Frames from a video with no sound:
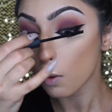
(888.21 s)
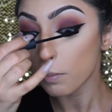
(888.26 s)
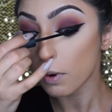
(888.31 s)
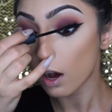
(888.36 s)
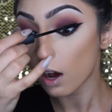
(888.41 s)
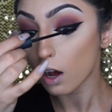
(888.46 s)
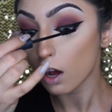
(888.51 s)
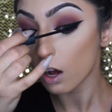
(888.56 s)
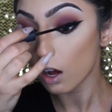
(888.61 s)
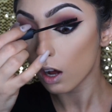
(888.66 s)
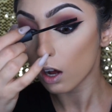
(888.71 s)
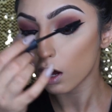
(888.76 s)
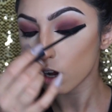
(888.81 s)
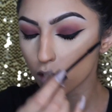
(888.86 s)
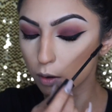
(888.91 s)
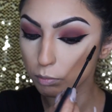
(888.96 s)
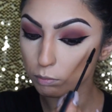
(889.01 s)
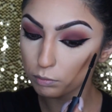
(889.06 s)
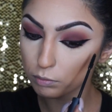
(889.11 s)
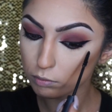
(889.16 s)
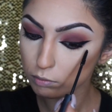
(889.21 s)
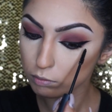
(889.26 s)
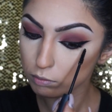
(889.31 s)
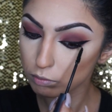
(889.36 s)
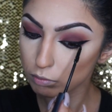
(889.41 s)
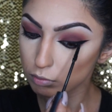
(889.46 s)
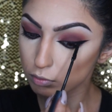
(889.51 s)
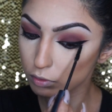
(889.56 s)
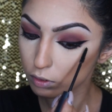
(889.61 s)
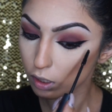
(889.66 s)
bomb,
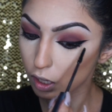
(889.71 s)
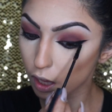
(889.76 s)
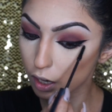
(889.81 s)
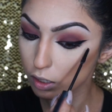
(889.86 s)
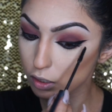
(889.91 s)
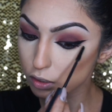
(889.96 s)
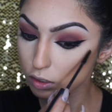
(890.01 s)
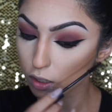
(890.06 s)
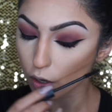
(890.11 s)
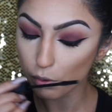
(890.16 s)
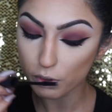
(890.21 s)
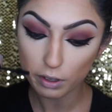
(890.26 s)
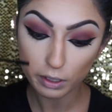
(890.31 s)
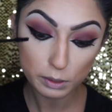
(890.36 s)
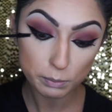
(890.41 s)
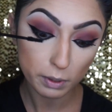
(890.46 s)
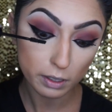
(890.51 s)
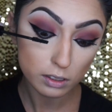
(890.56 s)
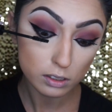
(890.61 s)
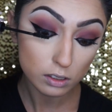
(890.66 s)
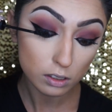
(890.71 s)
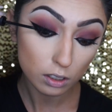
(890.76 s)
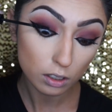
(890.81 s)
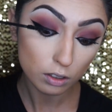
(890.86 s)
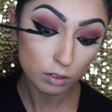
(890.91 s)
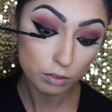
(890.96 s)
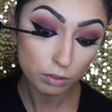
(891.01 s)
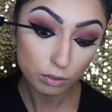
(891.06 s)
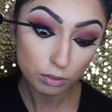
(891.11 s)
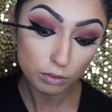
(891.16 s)
and it's so
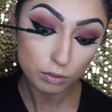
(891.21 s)
inexpensive.